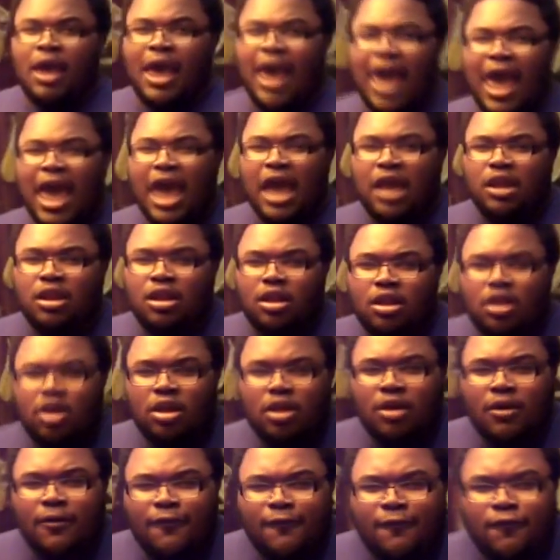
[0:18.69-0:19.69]
adding it to
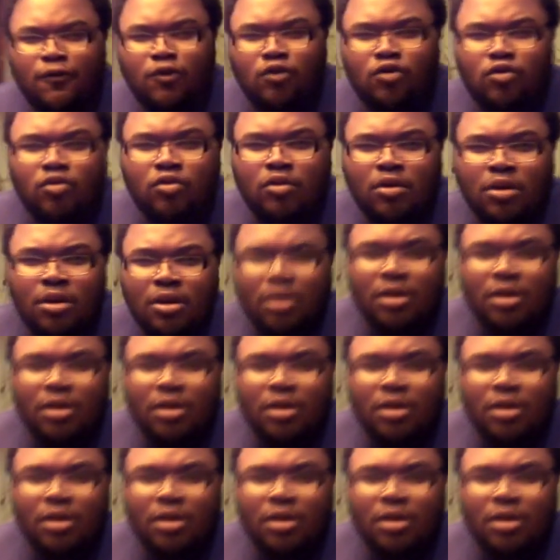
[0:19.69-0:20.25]
your food,